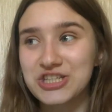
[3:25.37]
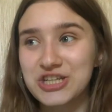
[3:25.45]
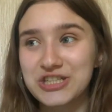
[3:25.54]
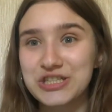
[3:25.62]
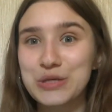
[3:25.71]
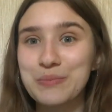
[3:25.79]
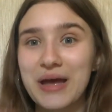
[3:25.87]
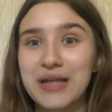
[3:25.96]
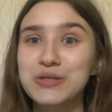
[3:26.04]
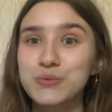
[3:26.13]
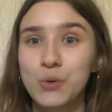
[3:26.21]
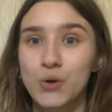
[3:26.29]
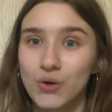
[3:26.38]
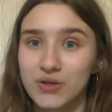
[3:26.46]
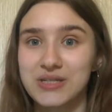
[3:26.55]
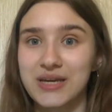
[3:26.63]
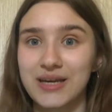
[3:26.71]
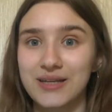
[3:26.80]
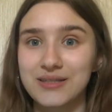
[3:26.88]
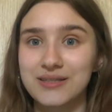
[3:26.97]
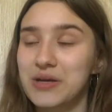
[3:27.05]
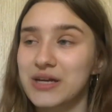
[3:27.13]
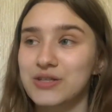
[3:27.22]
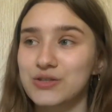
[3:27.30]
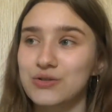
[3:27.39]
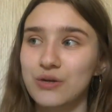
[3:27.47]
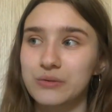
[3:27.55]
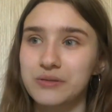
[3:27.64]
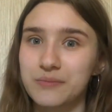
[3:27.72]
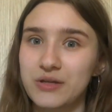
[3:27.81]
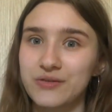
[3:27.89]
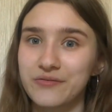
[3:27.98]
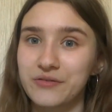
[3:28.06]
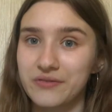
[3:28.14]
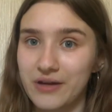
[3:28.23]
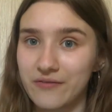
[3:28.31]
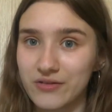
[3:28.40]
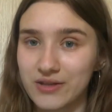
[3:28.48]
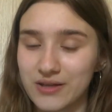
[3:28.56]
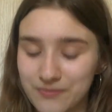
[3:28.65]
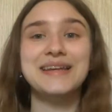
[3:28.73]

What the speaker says: just depends what context, because it wouldn't be useful for everything.